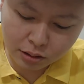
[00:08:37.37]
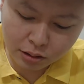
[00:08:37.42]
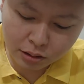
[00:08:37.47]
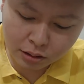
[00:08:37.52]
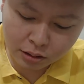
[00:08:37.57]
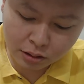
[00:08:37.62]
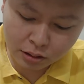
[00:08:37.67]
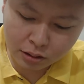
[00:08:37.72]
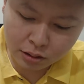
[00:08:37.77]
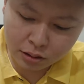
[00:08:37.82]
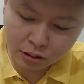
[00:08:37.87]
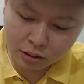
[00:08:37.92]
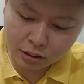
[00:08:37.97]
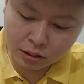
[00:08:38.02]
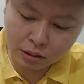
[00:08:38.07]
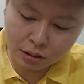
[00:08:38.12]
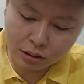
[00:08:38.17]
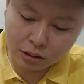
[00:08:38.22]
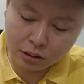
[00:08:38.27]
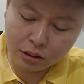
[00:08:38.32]

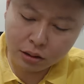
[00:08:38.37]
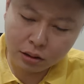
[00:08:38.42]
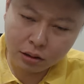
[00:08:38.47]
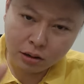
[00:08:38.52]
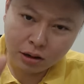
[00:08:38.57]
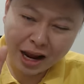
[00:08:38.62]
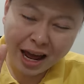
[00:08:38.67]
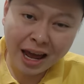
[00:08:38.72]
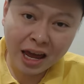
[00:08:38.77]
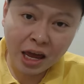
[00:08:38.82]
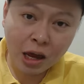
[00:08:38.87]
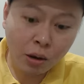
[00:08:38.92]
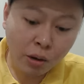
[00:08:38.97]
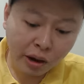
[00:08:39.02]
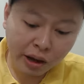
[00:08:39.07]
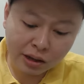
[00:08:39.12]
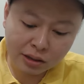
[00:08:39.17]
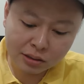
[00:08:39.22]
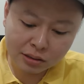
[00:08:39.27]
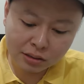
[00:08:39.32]
Uh, on
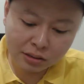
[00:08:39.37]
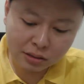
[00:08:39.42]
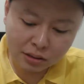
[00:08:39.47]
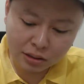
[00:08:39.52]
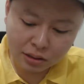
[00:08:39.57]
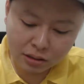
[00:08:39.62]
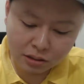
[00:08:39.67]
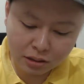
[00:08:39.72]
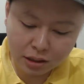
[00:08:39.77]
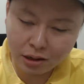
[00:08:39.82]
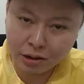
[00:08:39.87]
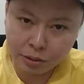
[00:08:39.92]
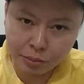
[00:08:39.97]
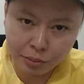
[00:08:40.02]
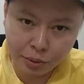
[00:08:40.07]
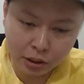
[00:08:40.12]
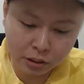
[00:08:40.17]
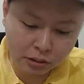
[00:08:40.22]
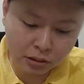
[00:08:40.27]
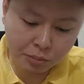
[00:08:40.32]
iOS, they are
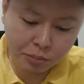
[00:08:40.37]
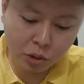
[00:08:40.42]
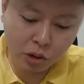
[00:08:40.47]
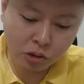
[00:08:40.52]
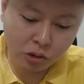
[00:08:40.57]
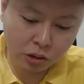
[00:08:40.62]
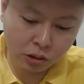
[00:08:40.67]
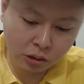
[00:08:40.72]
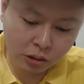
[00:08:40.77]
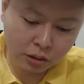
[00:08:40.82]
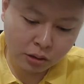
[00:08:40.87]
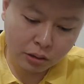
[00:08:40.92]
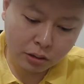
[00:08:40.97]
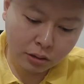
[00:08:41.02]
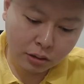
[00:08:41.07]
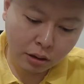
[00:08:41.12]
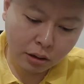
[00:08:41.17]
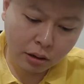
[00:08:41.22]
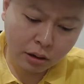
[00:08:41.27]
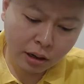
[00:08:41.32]
bugged, the position.
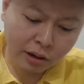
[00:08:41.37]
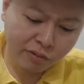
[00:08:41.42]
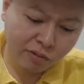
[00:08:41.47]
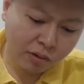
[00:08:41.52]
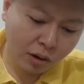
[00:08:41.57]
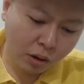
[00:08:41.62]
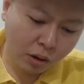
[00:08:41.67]
They are like